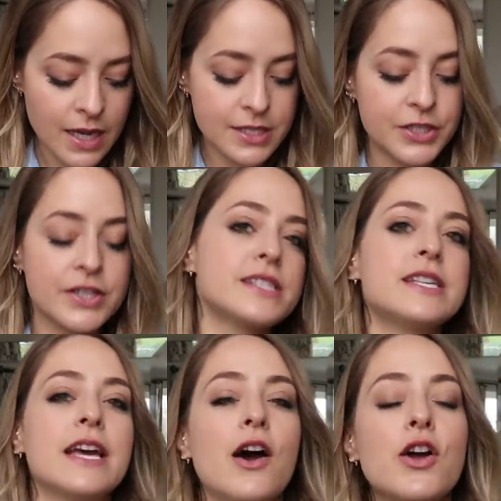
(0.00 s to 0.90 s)
as you can
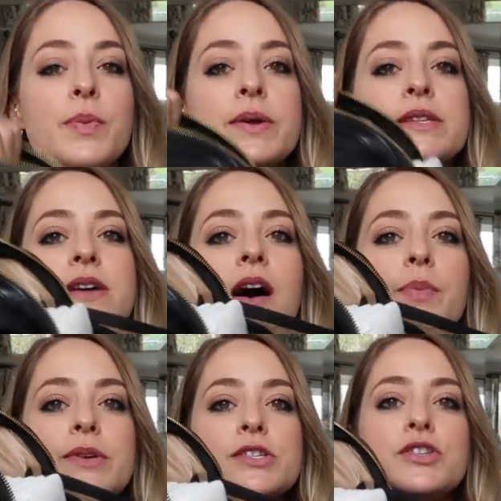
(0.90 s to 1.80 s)
see, it opens
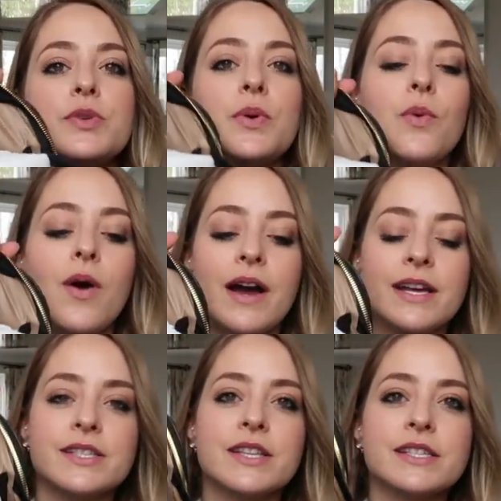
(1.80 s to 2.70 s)
up super
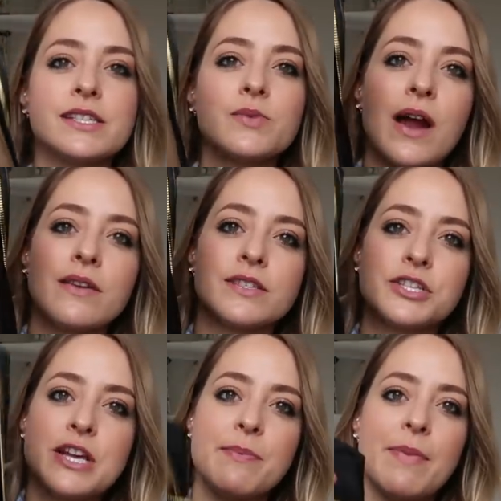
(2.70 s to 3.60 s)
wide. So this is where, as a
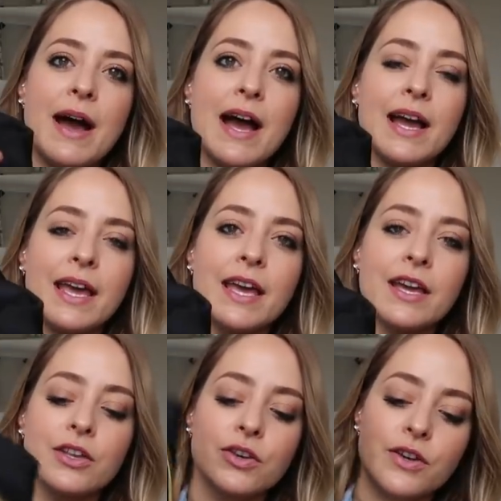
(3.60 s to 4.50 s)
gym bag,
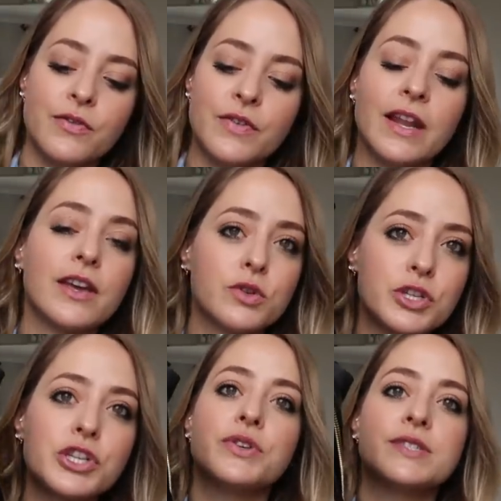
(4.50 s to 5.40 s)
you can fit like your
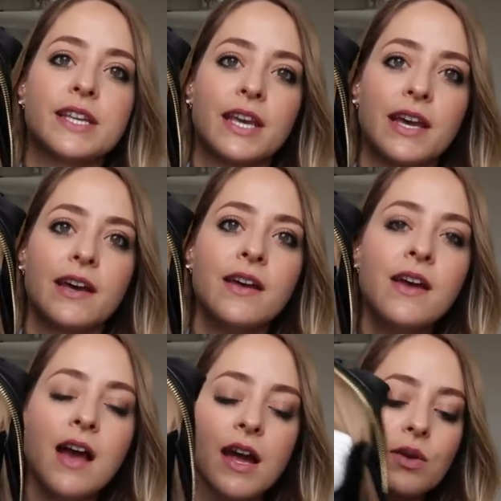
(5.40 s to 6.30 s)
shoes in here.
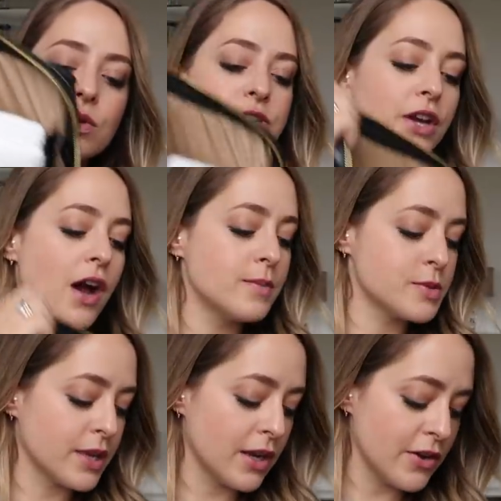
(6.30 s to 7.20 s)
And it also
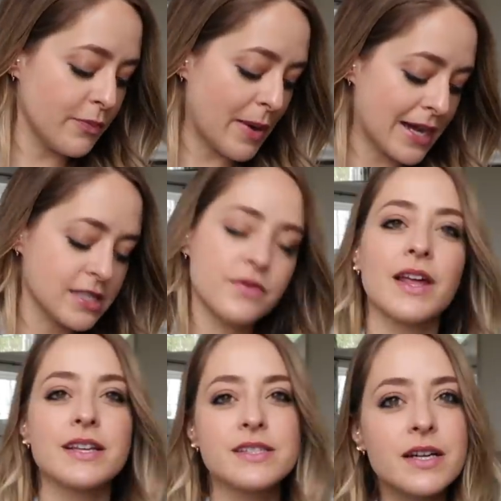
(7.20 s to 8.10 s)
comes with a load of bags for
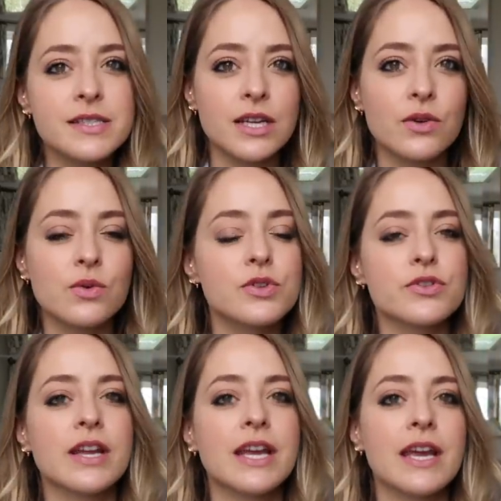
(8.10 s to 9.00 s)
like dirty
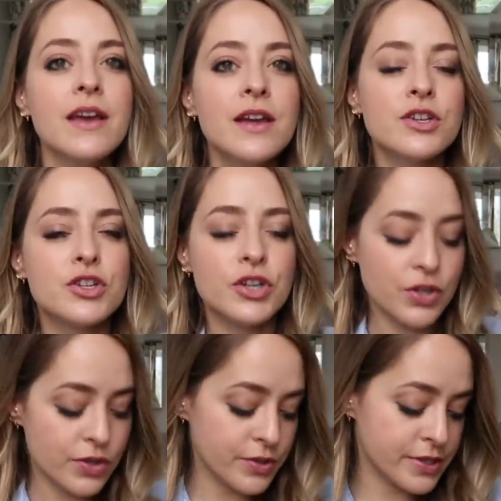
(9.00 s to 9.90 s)
laundry,
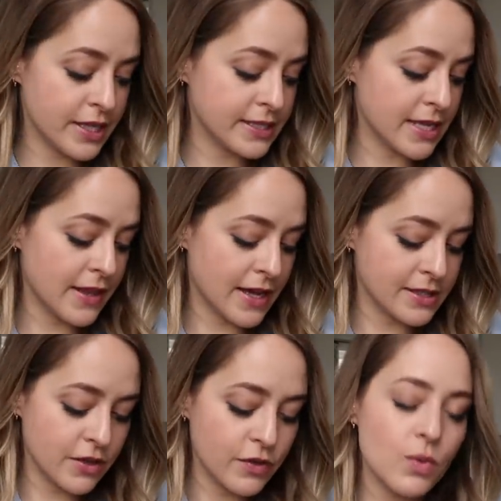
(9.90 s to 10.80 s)
shoes, things like
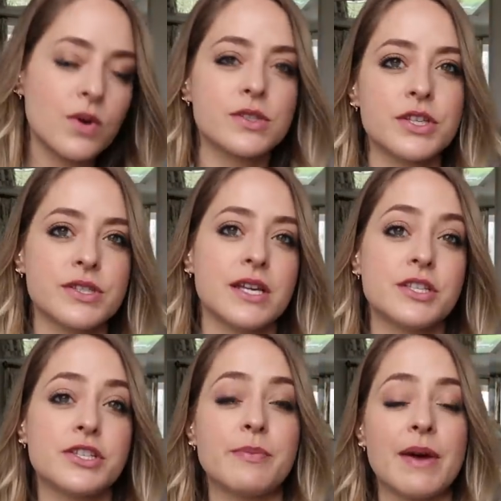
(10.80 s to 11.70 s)
that. So if you want to use it
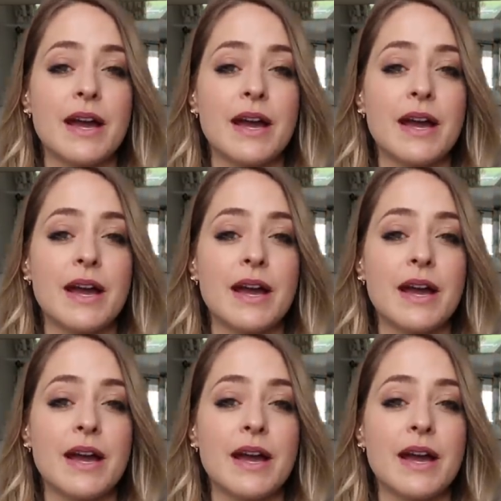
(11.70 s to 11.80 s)
as a gym